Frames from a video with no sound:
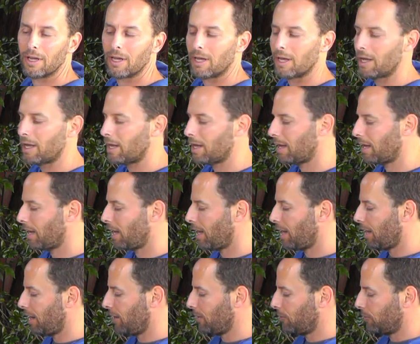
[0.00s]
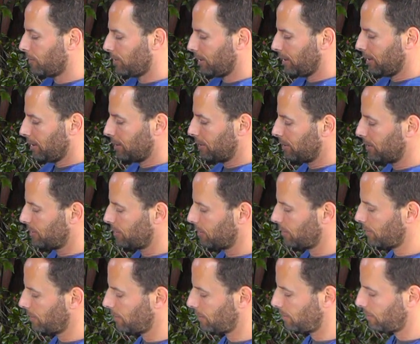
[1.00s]
opening up and releasing
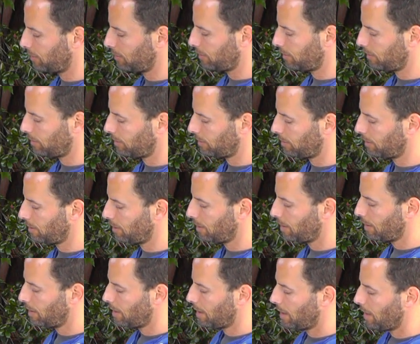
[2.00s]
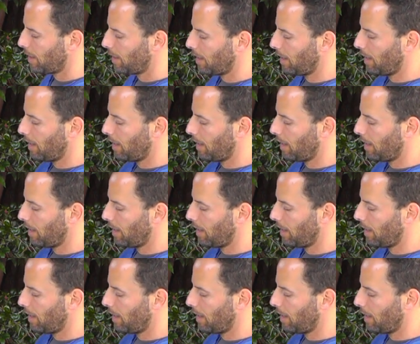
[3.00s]
tension in that area